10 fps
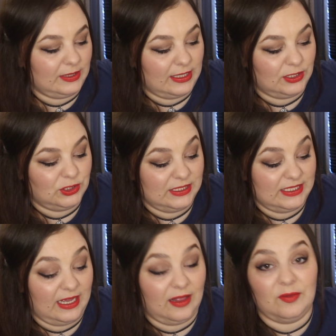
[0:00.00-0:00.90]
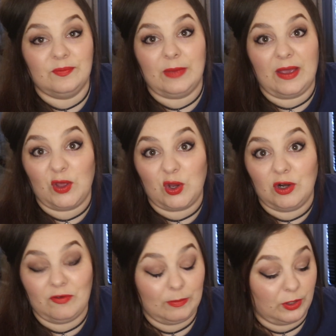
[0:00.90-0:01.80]
I can just tell by the
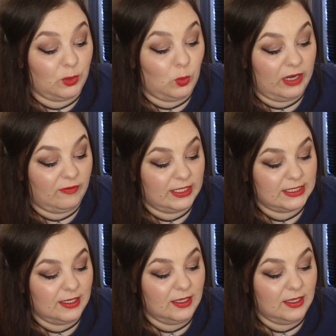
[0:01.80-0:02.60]
color I'm gonna wear it.